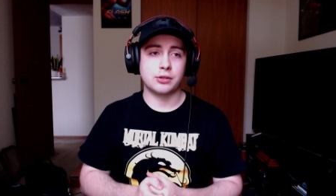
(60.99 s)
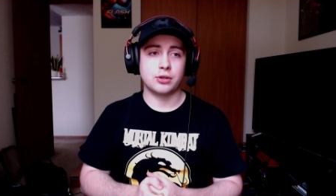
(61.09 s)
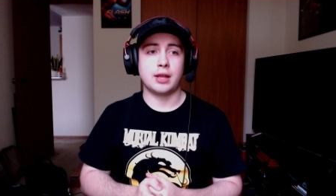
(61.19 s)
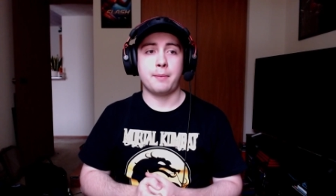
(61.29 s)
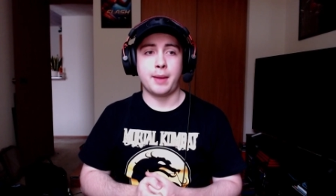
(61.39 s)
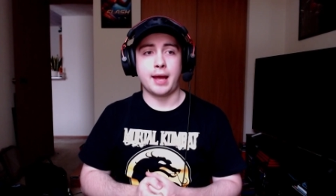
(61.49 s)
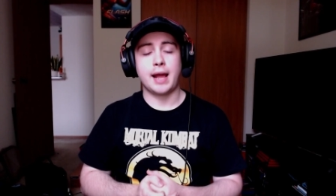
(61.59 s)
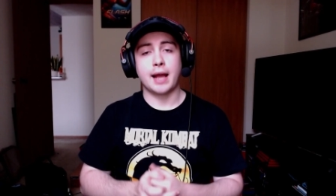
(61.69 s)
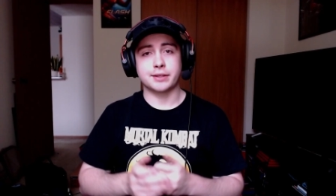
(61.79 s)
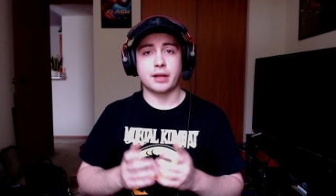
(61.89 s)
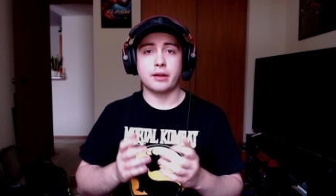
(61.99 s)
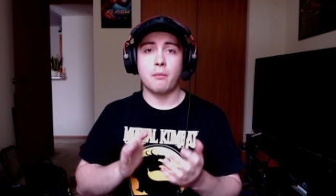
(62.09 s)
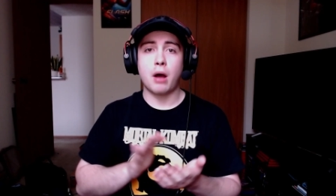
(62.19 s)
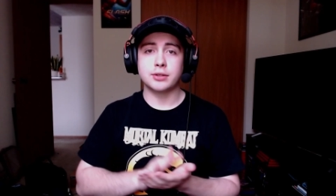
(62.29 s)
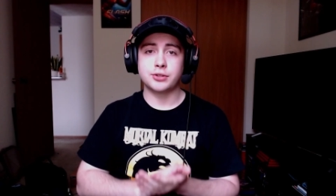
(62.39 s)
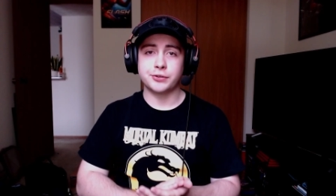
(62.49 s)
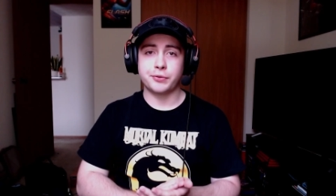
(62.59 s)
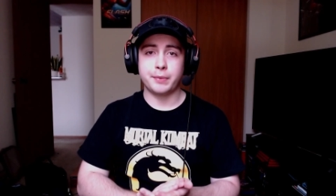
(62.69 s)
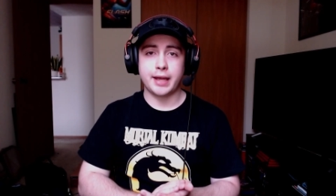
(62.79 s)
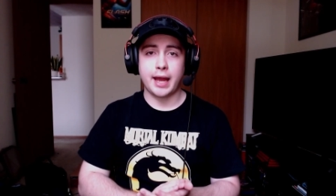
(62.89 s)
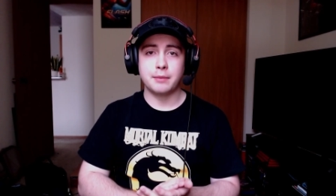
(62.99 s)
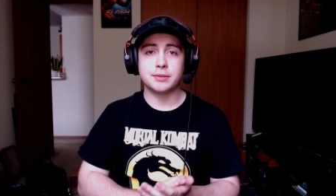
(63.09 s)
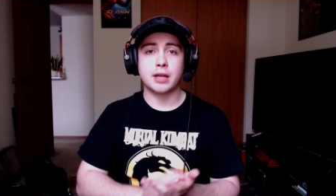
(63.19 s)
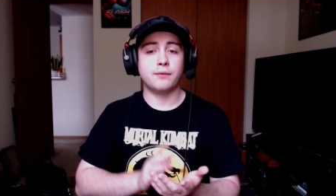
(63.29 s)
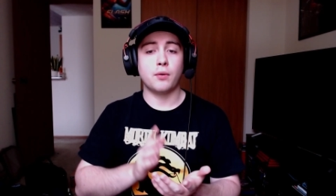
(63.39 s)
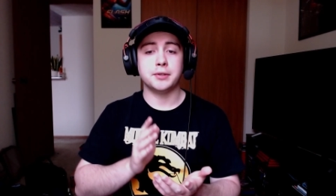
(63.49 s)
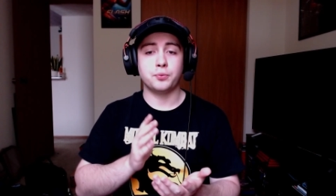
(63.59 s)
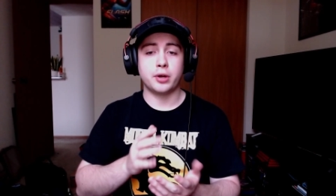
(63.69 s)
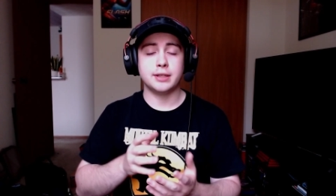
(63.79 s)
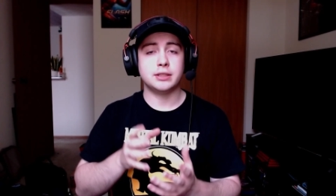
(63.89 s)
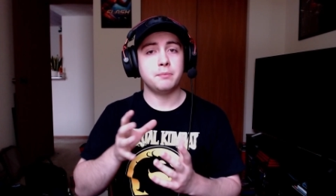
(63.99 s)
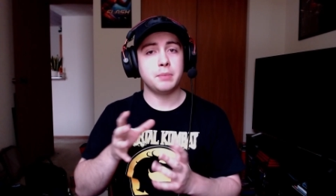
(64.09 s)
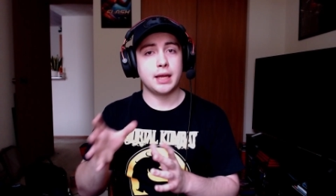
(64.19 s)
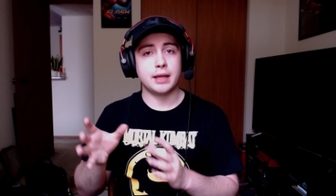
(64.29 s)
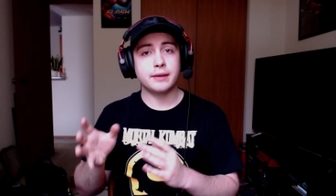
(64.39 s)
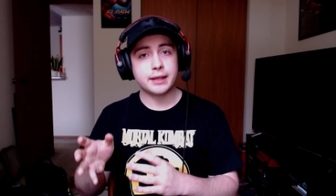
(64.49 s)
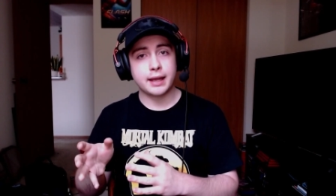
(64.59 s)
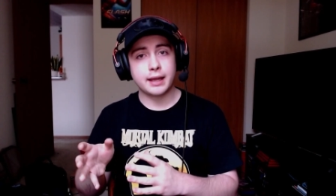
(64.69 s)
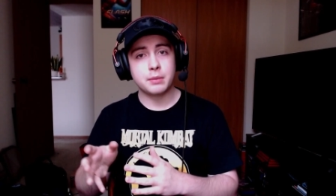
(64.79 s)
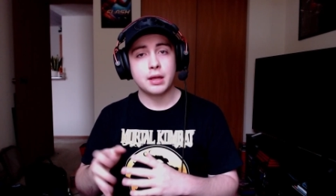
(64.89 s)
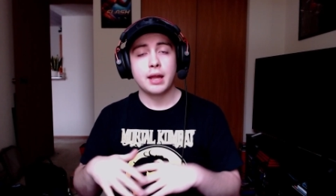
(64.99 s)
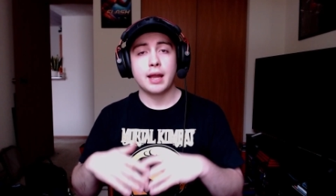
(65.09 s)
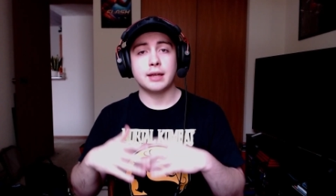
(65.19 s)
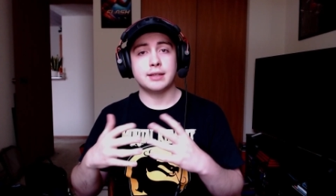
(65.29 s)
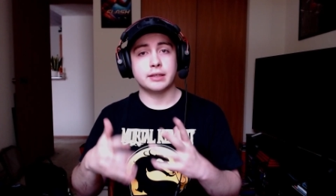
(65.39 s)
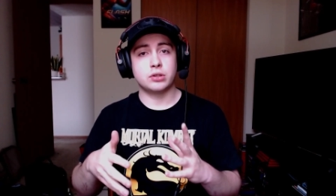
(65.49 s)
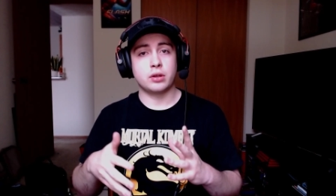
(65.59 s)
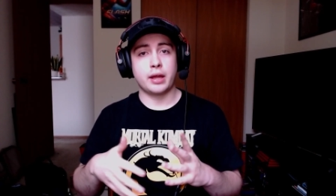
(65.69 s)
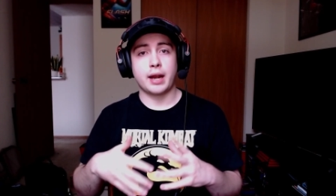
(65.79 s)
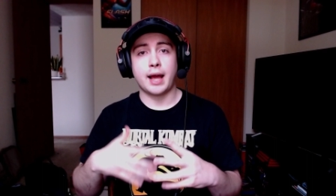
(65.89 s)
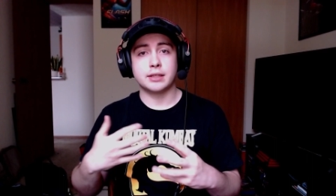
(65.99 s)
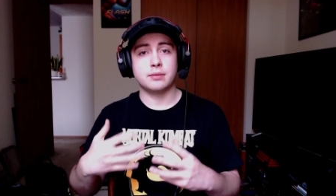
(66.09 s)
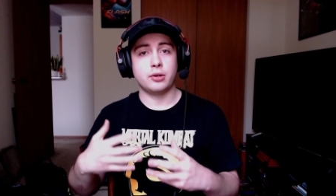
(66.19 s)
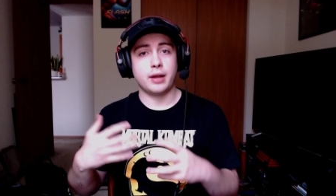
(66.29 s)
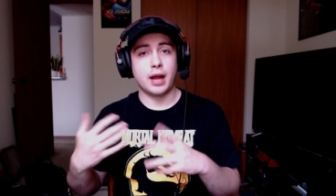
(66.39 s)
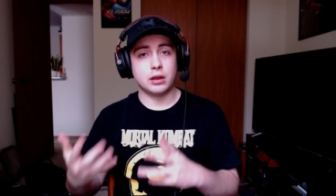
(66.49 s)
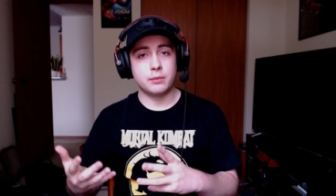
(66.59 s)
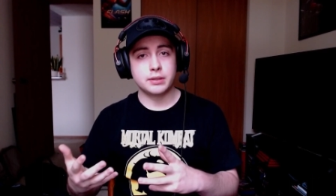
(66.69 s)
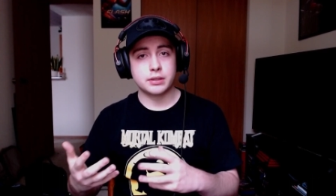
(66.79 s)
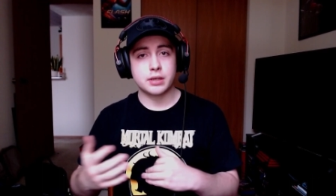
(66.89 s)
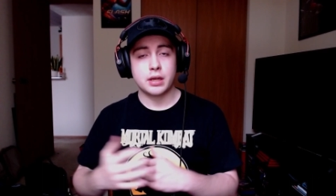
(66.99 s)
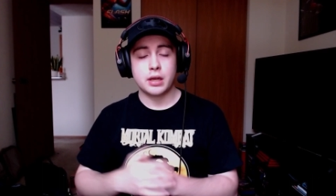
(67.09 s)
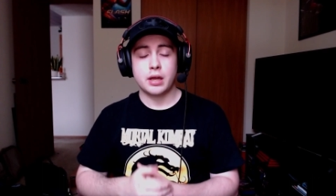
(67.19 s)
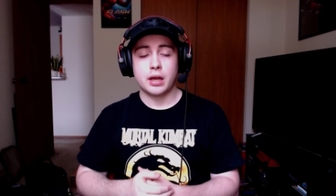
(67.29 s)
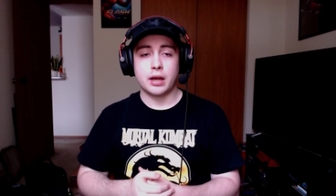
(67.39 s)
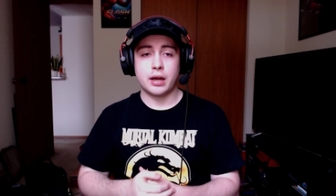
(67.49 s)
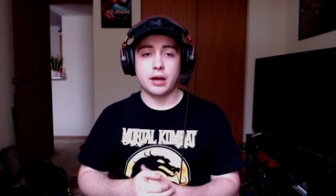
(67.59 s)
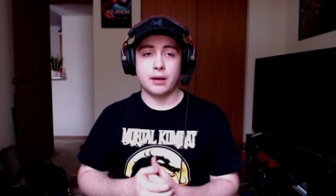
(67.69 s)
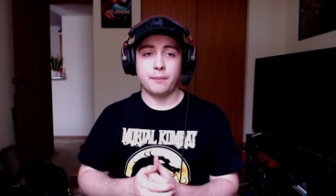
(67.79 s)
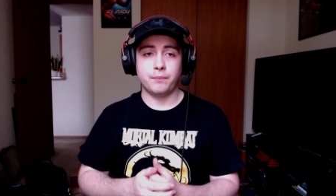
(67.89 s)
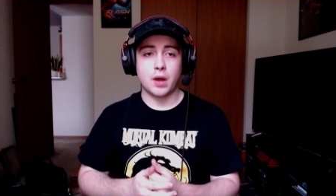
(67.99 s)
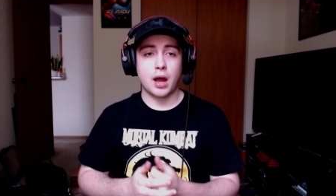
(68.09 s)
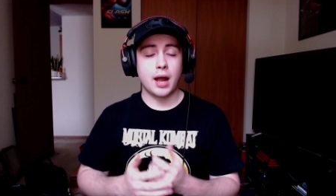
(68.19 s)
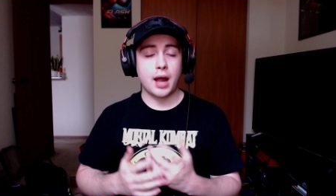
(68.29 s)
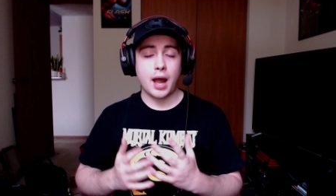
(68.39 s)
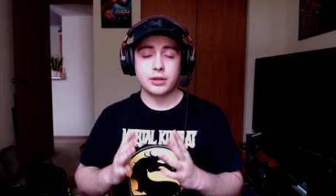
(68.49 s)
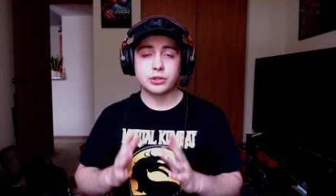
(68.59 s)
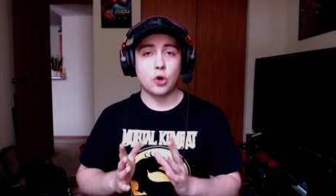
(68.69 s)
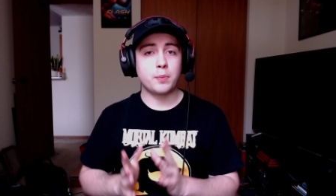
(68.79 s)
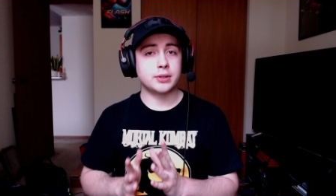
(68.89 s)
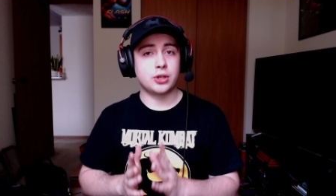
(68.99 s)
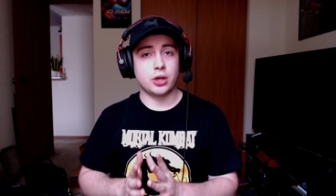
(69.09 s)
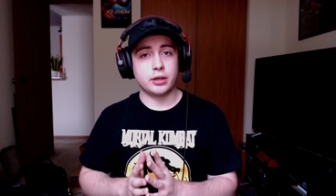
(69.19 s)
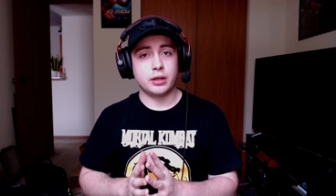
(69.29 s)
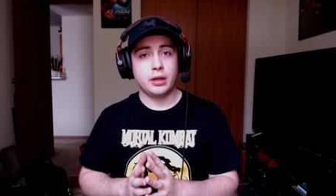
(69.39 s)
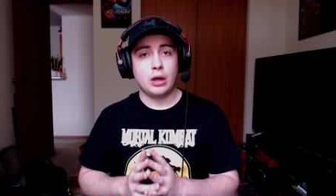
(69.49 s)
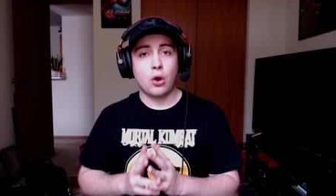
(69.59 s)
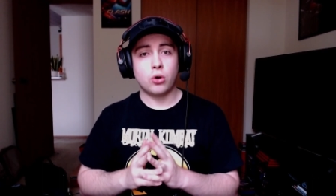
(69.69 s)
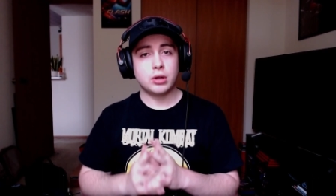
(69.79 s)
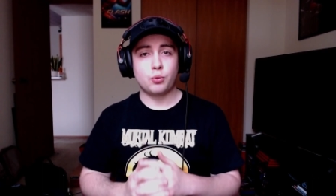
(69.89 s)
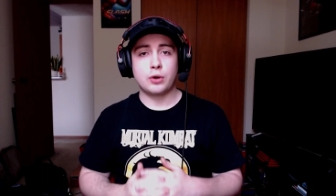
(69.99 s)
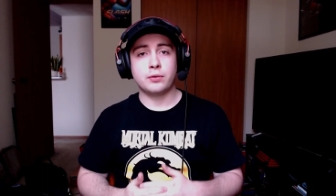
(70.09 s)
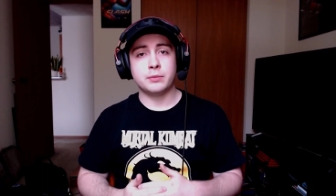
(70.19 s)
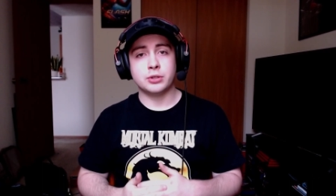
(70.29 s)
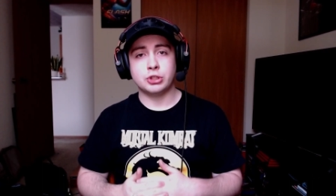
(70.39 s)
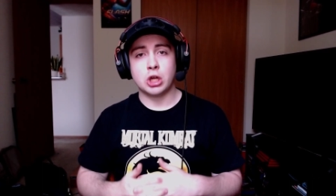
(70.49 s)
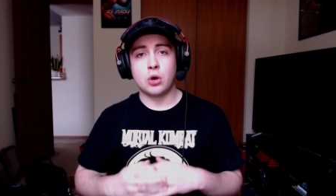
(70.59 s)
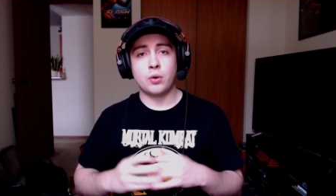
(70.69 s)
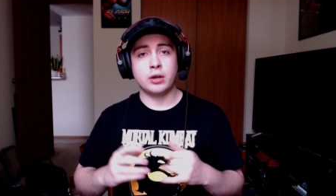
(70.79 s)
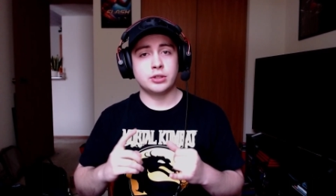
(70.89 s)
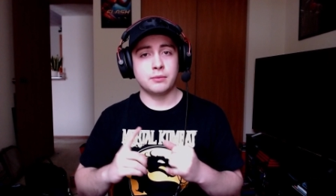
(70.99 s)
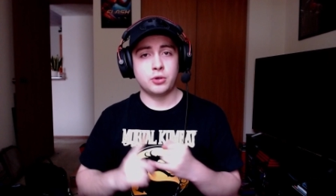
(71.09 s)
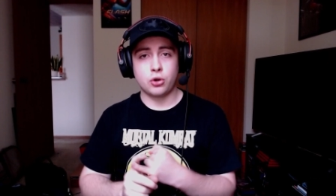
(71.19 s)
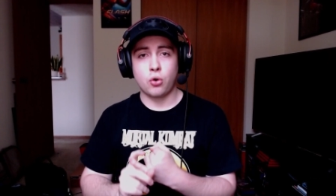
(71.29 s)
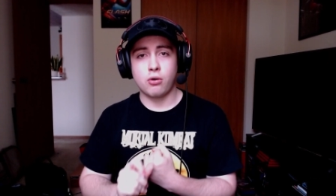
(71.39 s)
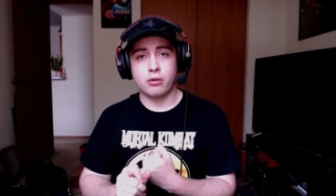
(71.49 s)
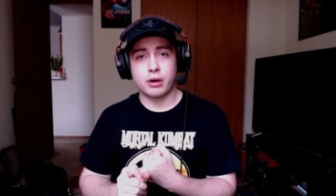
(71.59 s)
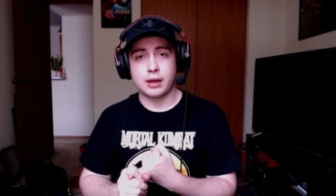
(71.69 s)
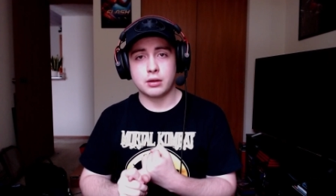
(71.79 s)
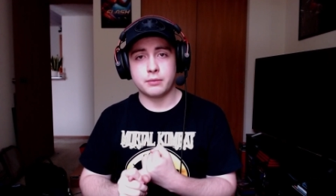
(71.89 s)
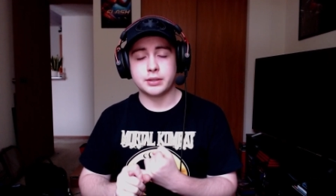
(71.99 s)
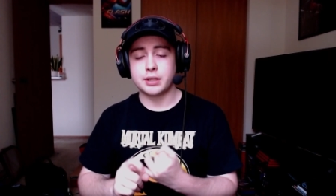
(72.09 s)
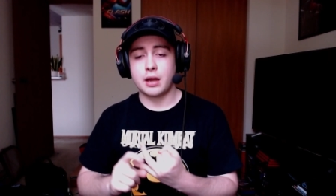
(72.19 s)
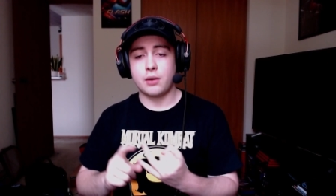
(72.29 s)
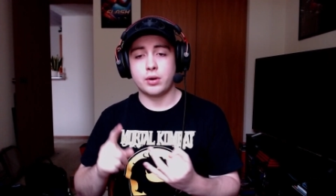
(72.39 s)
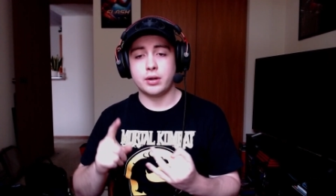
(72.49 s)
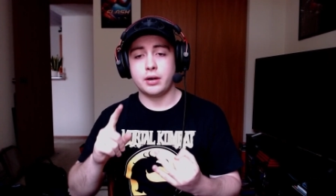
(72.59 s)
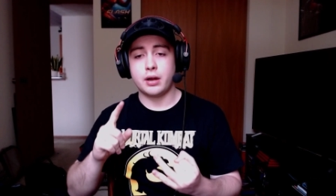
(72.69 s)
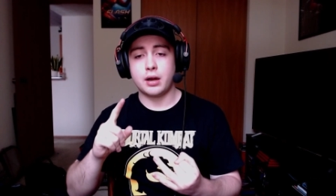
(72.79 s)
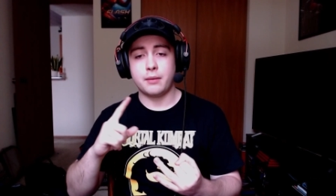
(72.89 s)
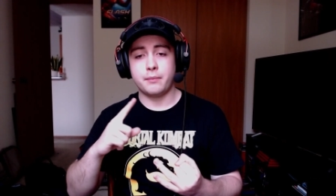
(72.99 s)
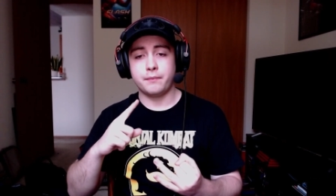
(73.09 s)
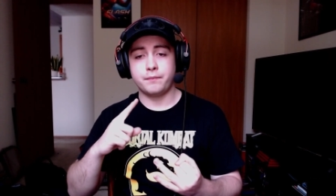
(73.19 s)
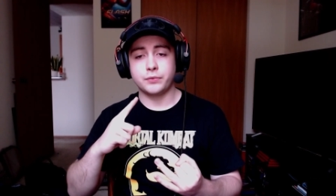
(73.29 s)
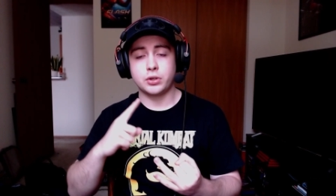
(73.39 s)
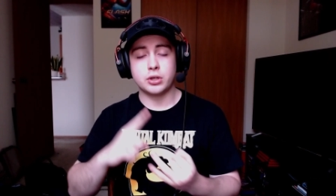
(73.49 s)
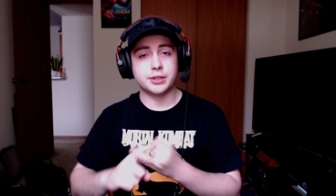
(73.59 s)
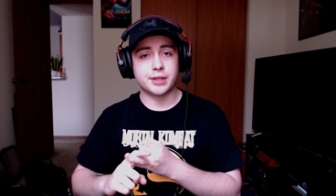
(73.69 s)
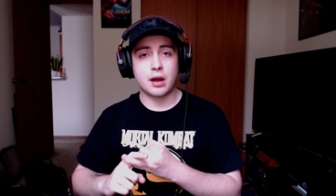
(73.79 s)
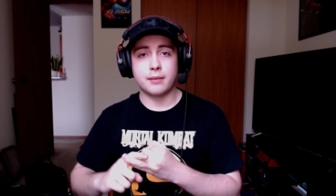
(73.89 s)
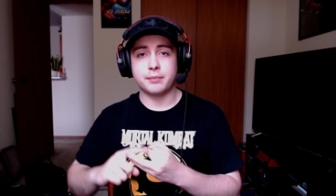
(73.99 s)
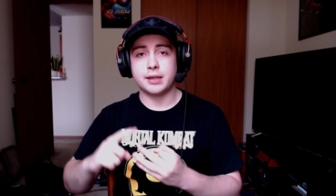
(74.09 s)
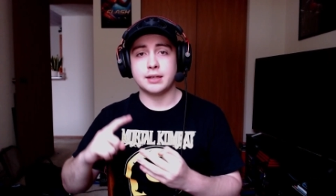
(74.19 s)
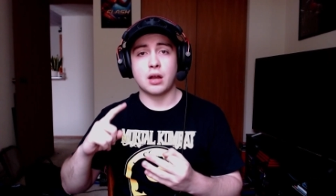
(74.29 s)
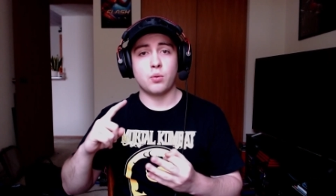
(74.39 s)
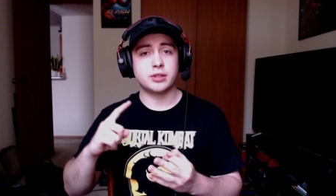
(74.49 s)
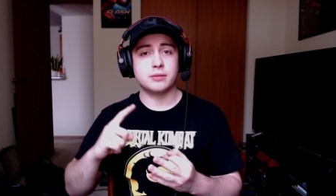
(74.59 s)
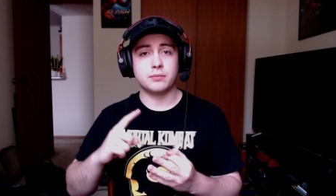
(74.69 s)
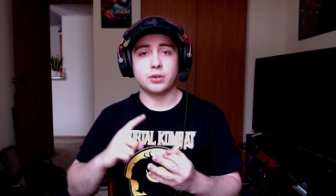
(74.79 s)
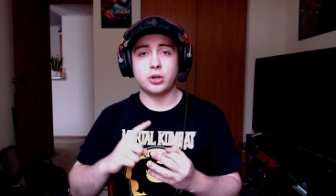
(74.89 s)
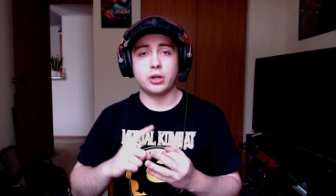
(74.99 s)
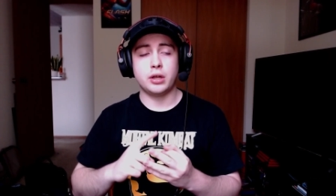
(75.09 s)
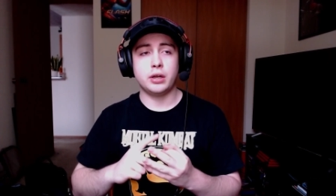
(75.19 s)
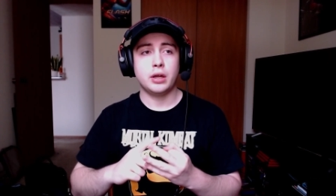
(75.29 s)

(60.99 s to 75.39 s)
look that bad. It has a lot of the monsters from the games that I've always wanted to be in the game. It does look like it has some good elements. Um, I, I just hope it's good. All I want from this show, some good horror elements. I want um, good zombies. I want some good